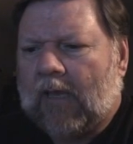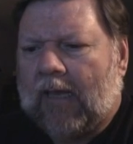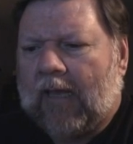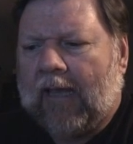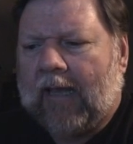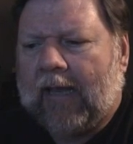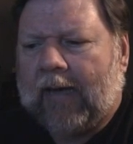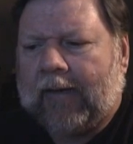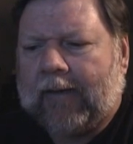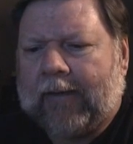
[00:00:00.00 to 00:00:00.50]

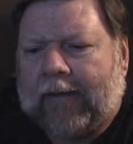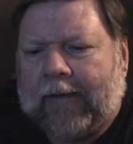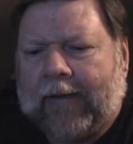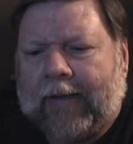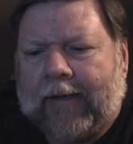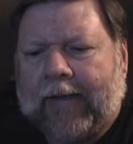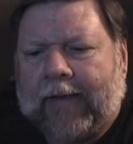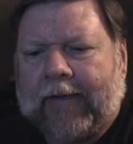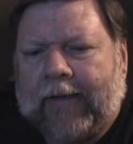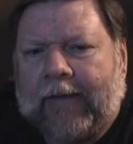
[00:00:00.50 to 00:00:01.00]
And,
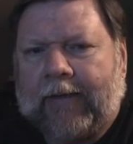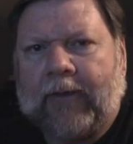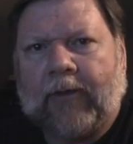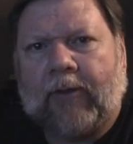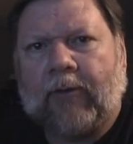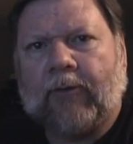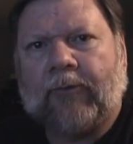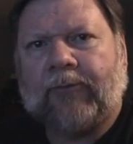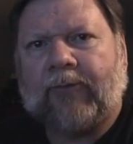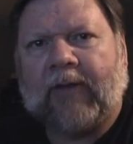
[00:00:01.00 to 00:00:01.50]
you
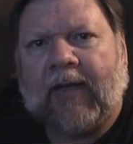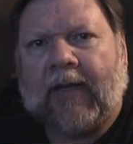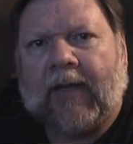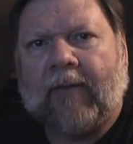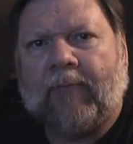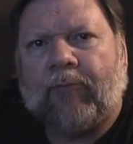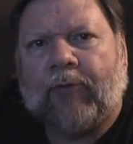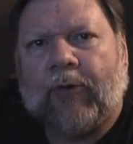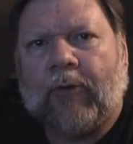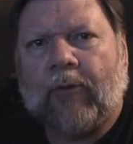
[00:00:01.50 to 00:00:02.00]
know, stand
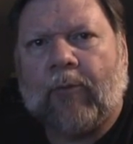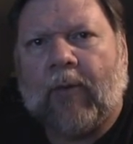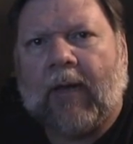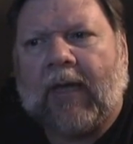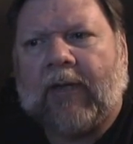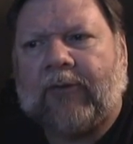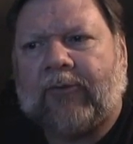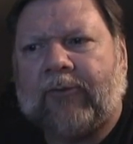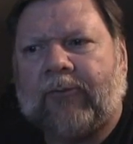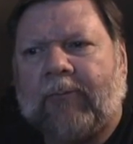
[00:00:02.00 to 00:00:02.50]
up for your
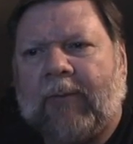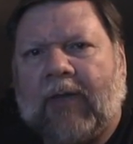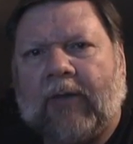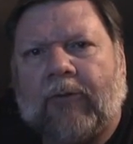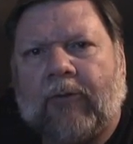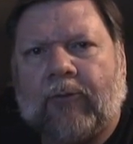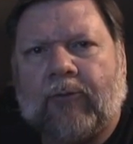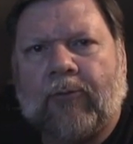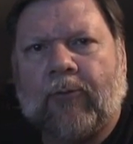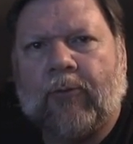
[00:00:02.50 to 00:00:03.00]
rights,
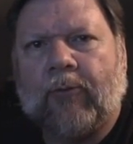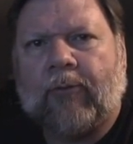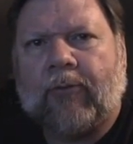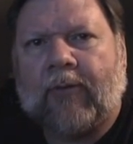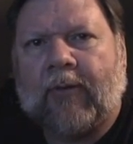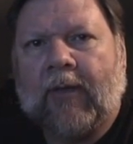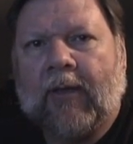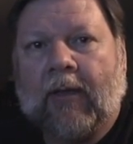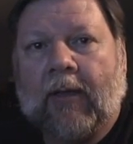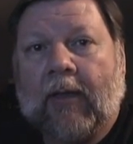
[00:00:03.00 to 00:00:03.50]
speak the
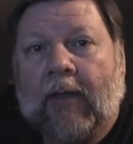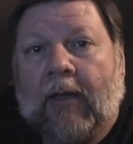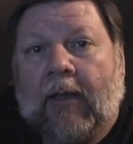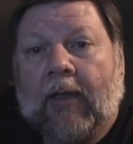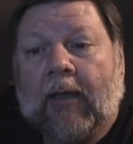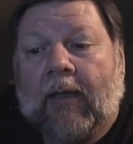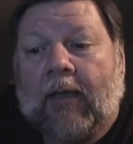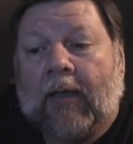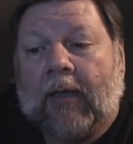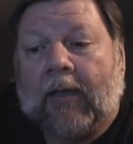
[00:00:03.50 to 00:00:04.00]
truth,
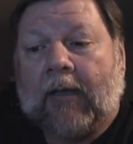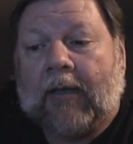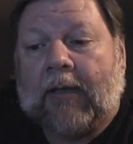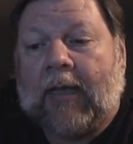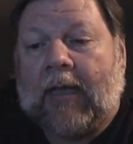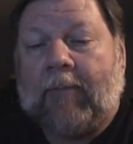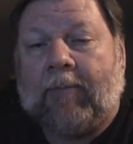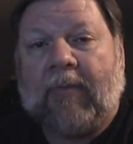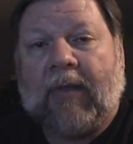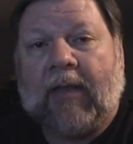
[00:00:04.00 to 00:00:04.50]

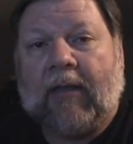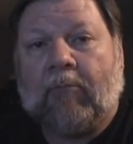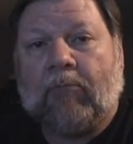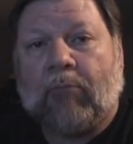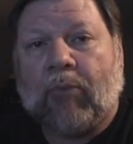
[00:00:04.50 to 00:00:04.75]
keep being